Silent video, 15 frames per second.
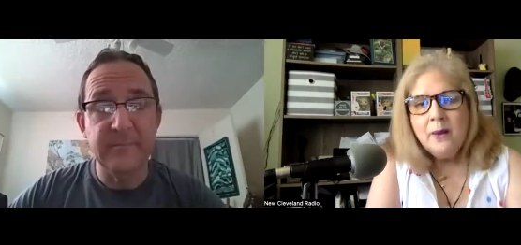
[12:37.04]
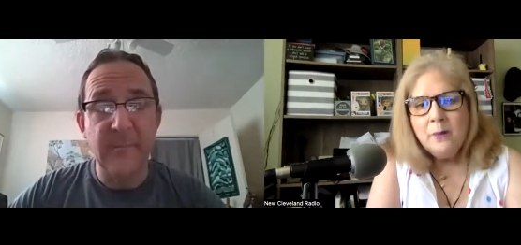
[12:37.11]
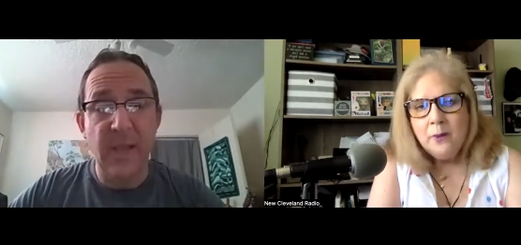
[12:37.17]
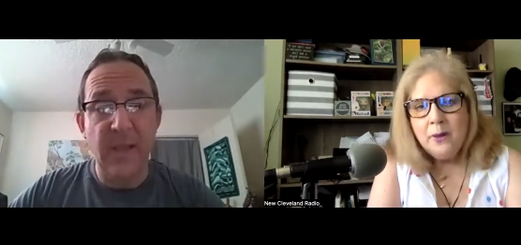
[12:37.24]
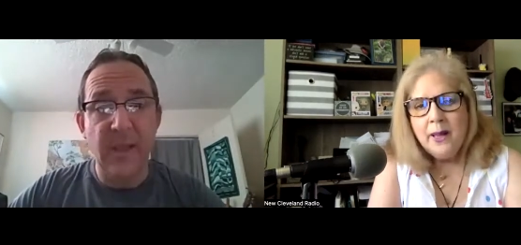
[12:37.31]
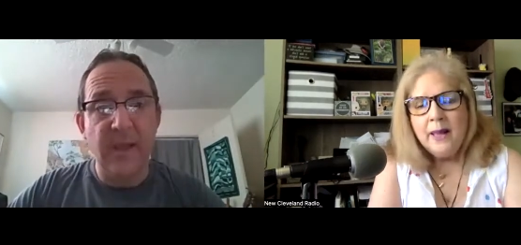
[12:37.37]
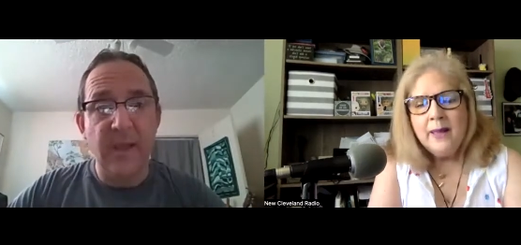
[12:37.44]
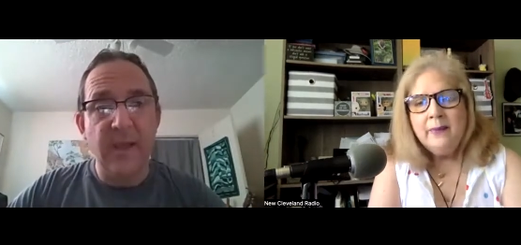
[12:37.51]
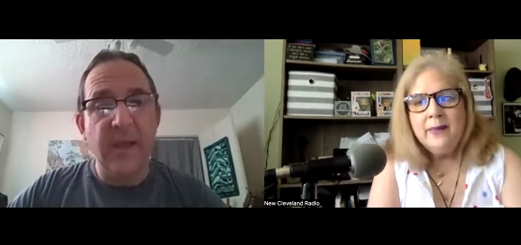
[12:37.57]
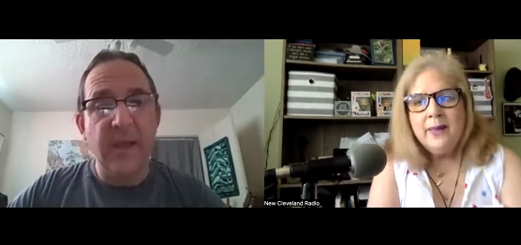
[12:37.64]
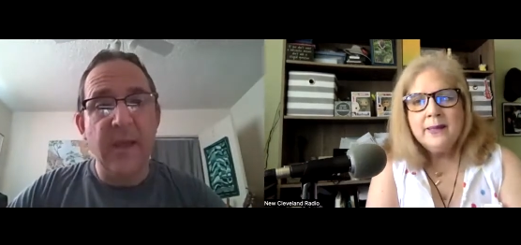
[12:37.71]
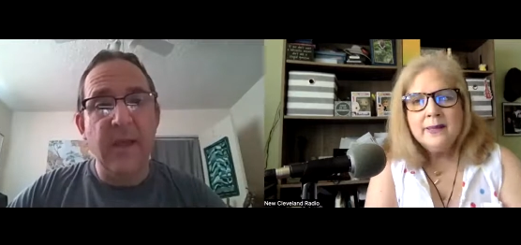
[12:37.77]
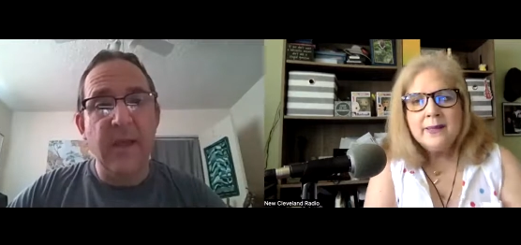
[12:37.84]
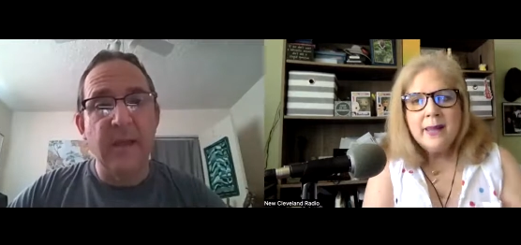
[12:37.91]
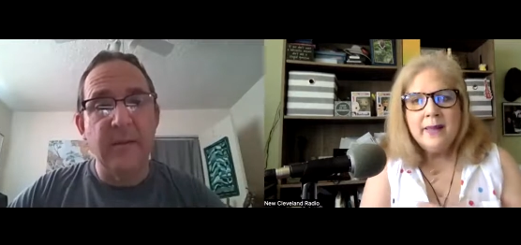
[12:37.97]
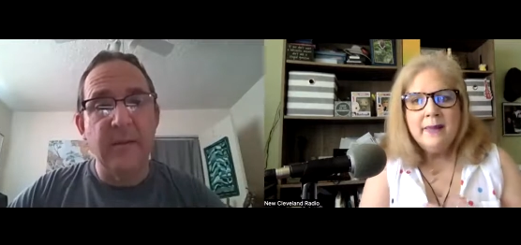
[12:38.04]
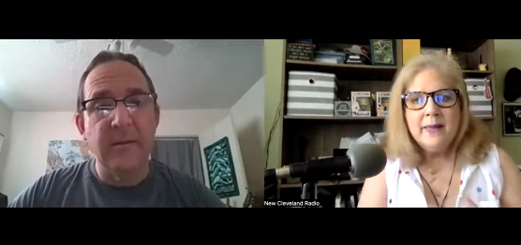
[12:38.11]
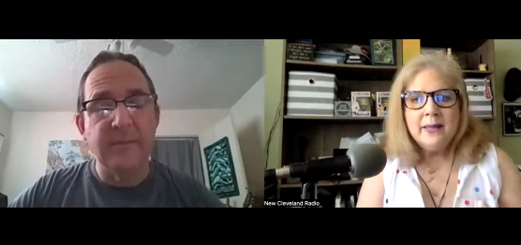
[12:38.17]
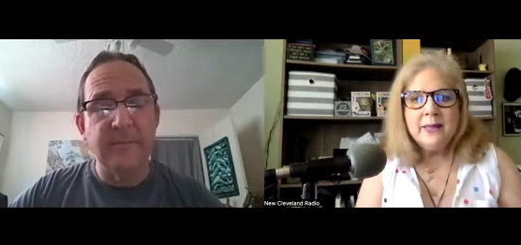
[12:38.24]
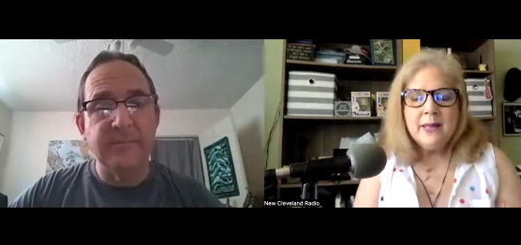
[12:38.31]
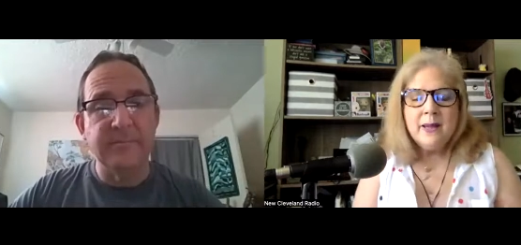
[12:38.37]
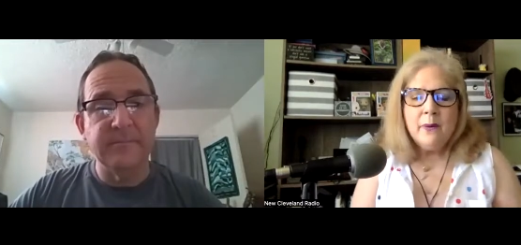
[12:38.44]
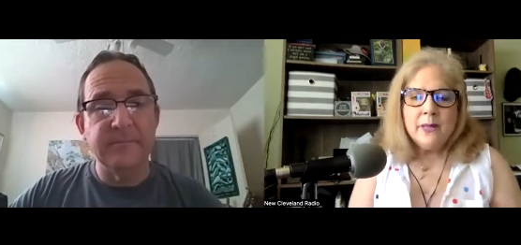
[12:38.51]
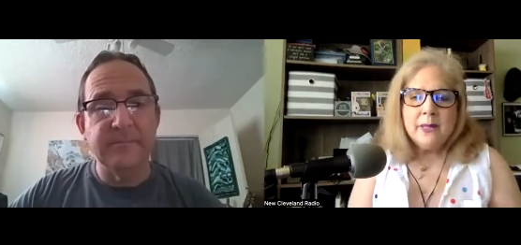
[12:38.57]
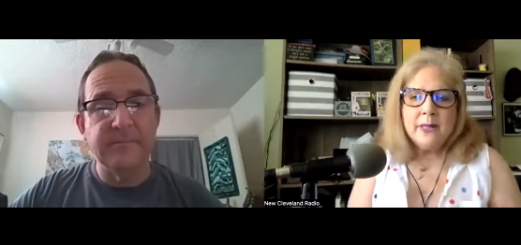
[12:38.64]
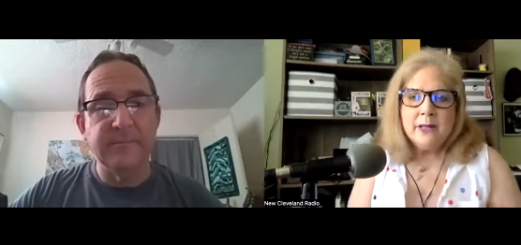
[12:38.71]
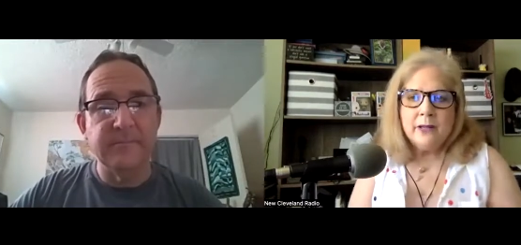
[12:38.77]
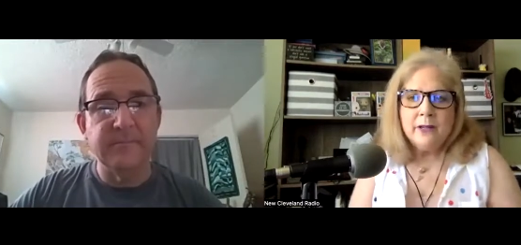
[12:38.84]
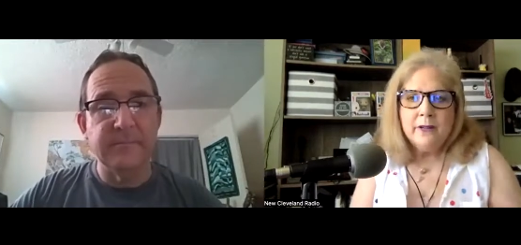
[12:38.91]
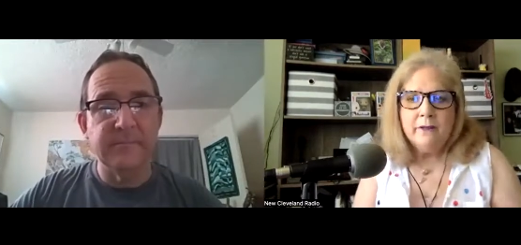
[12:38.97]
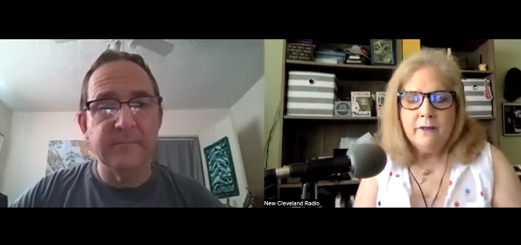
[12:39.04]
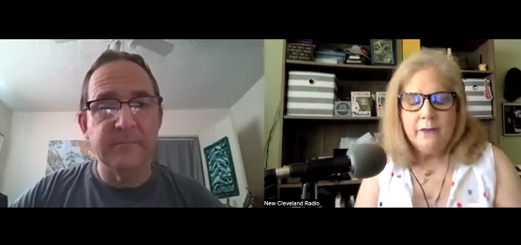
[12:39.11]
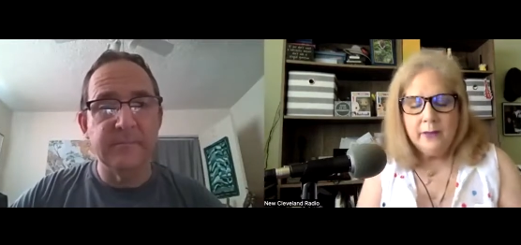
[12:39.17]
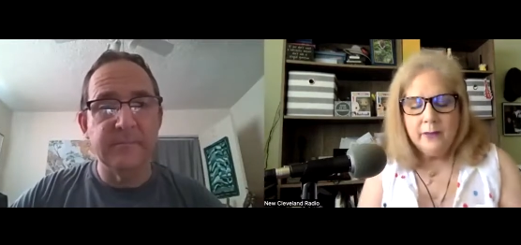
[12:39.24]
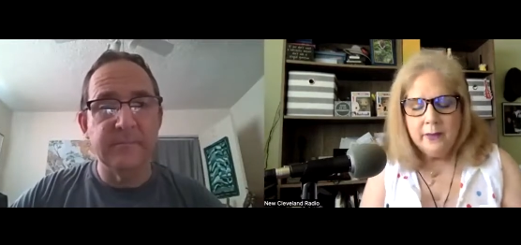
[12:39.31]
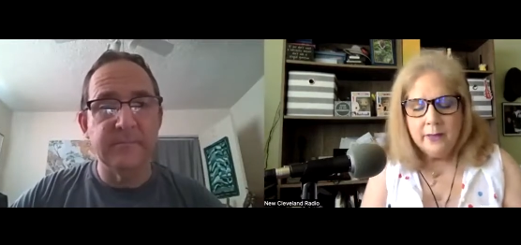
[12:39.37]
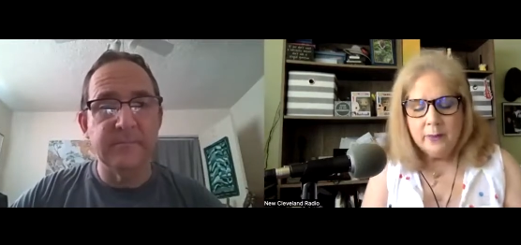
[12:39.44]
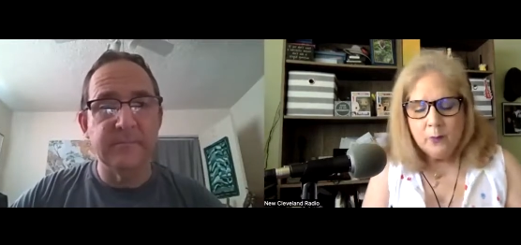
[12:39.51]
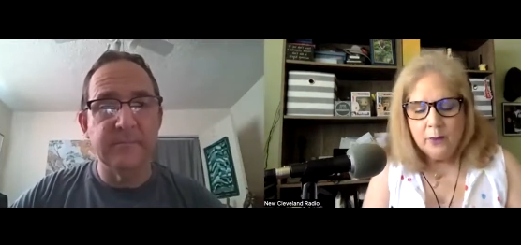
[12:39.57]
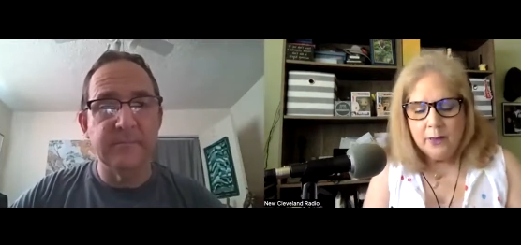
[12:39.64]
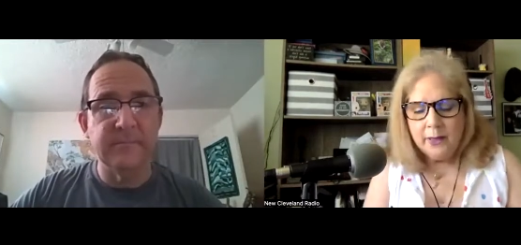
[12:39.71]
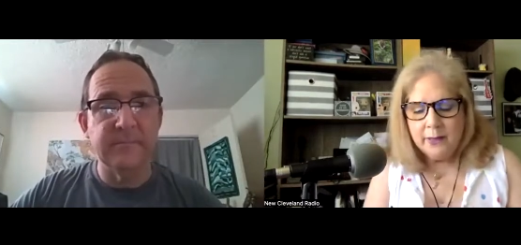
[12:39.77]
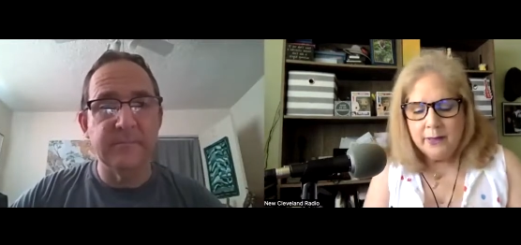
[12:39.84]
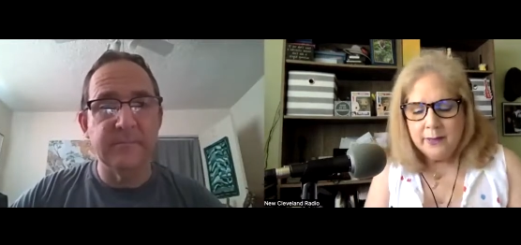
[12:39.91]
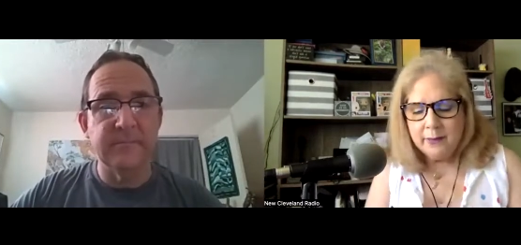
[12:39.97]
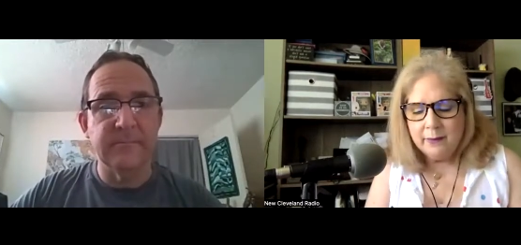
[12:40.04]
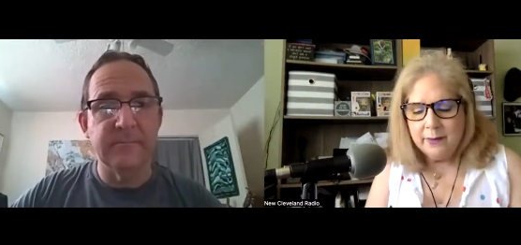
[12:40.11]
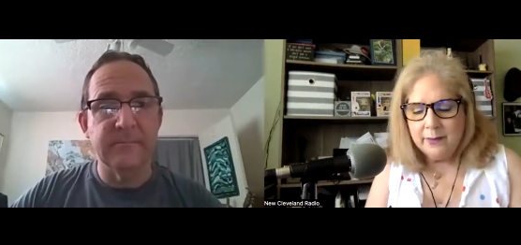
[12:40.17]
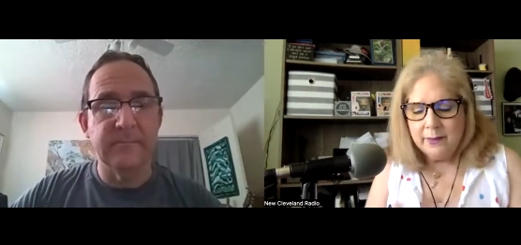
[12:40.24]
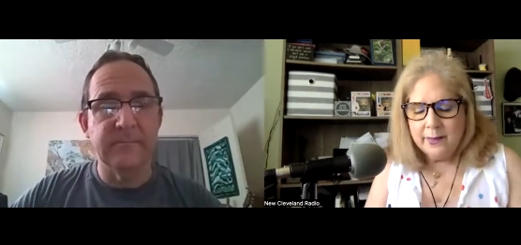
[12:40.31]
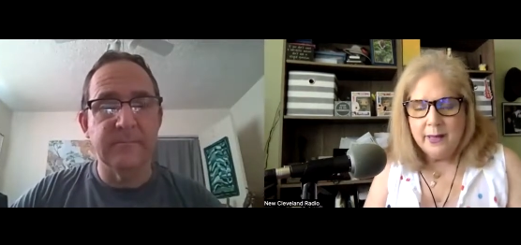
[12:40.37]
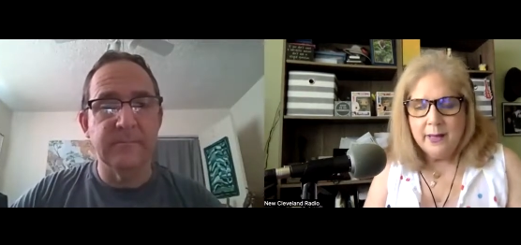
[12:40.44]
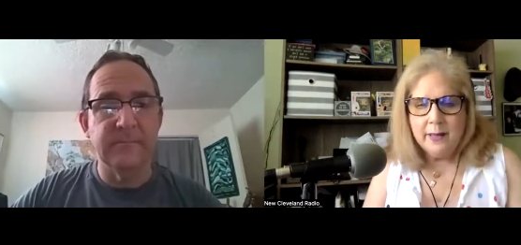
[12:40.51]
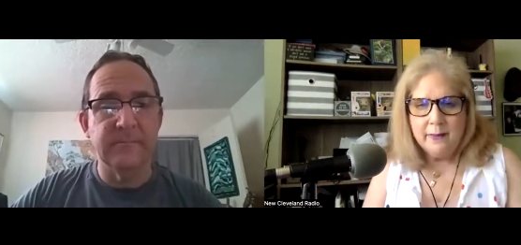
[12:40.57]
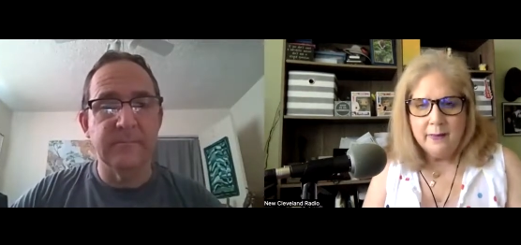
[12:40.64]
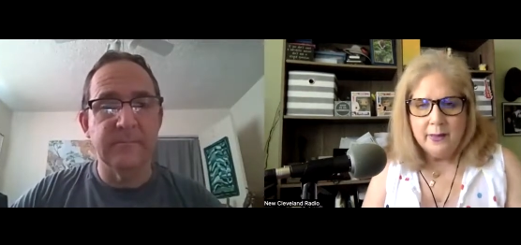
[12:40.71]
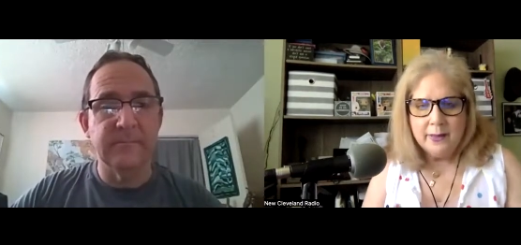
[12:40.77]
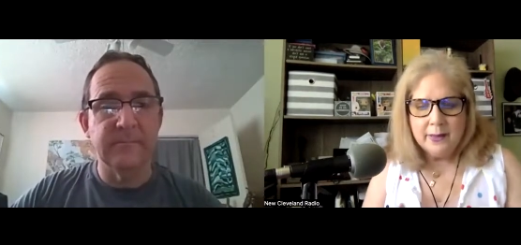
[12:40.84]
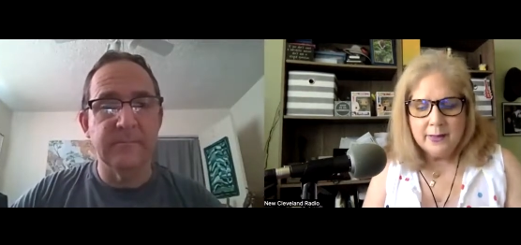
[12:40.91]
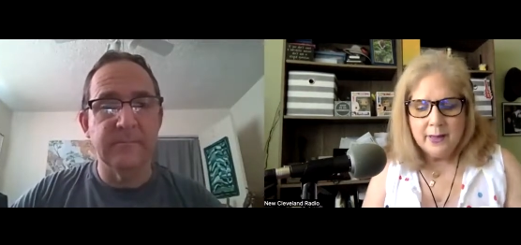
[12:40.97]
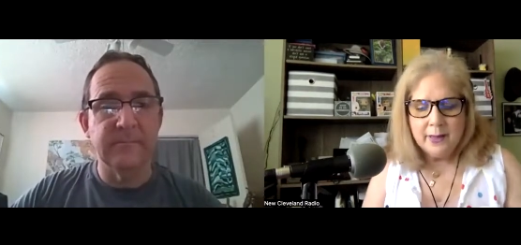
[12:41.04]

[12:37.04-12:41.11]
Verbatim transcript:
Speaker 1: Well, and that's, and that's how I started feeling when I started taking this.